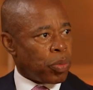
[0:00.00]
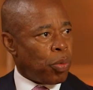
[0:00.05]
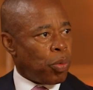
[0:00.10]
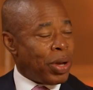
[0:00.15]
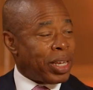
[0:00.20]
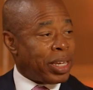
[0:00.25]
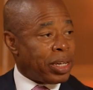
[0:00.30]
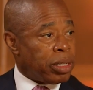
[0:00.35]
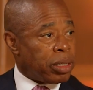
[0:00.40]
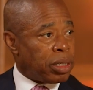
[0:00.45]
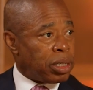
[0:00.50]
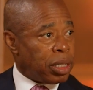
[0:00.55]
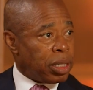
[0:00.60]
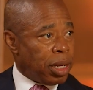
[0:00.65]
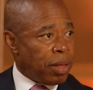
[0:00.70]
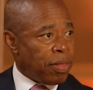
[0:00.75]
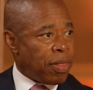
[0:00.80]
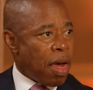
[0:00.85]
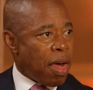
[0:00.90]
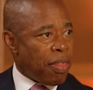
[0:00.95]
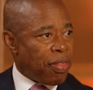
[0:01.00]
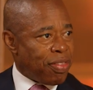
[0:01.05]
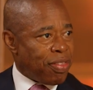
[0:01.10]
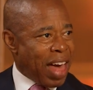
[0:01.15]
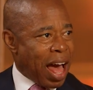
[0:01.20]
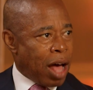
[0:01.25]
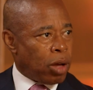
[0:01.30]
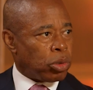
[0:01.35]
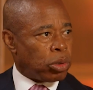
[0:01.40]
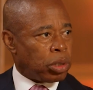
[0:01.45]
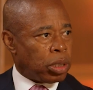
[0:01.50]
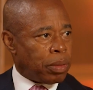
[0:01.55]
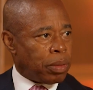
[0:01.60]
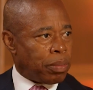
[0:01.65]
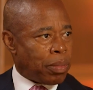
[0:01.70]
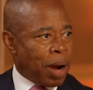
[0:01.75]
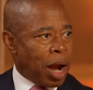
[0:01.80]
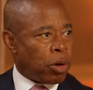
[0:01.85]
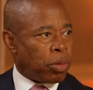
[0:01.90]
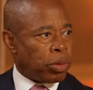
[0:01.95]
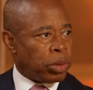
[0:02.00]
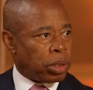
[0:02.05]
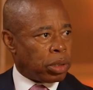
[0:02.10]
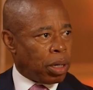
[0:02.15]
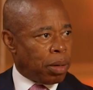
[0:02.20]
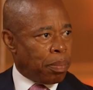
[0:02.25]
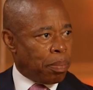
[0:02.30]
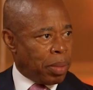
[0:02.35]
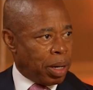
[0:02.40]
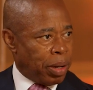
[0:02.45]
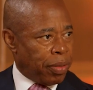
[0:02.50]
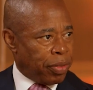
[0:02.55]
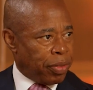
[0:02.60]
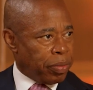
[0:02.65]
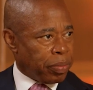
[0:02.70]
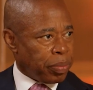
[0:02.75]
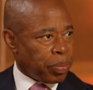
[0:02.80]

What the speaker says: We're getting 10,000 migrants a month.